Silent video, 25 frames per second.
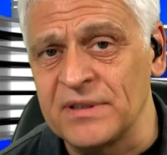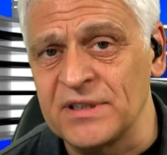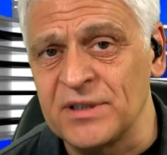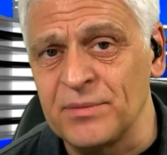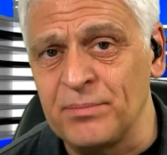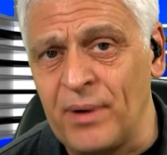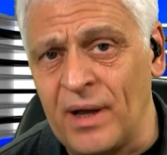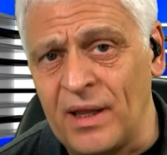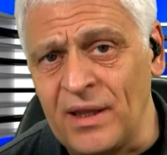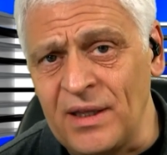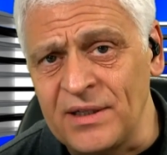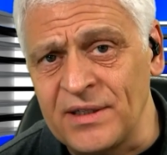The
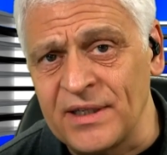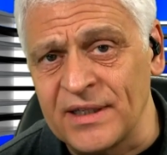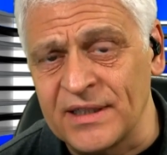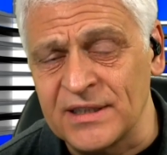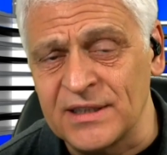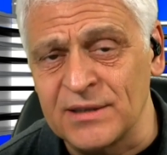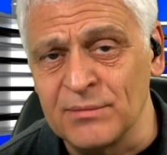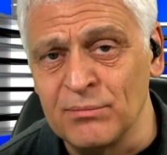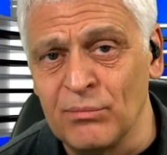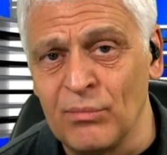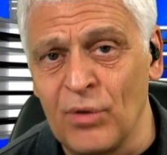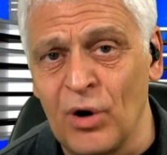moment you
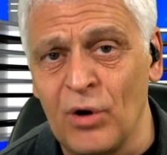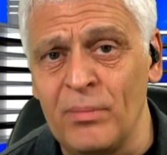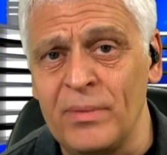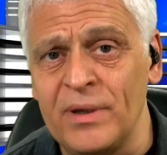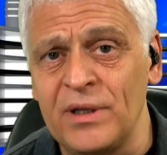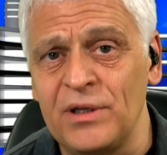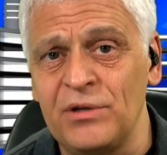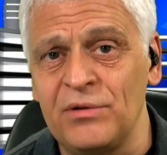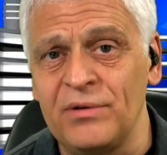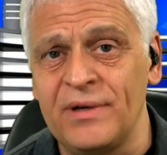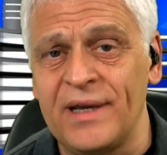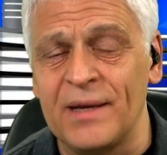get
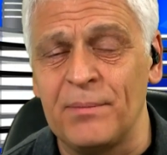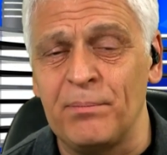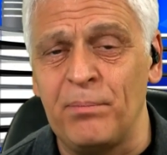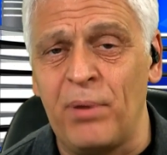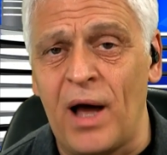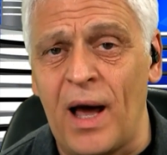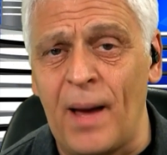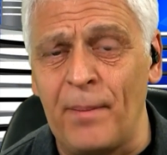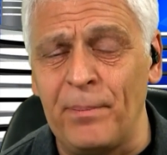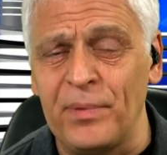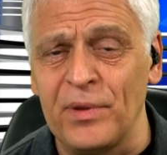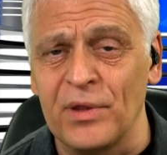popular and you
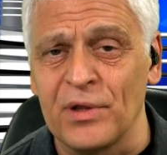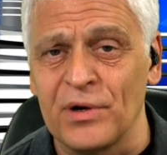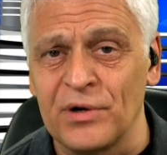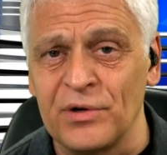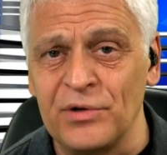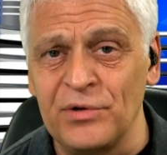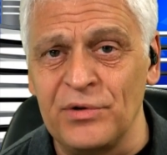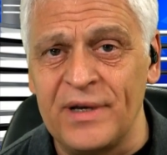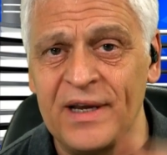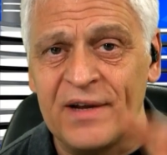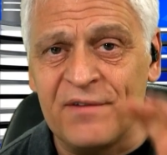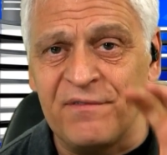get
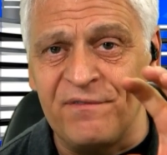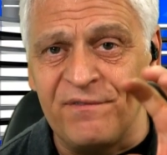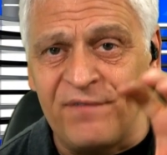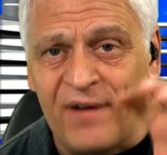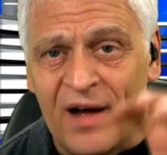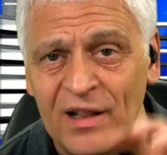following,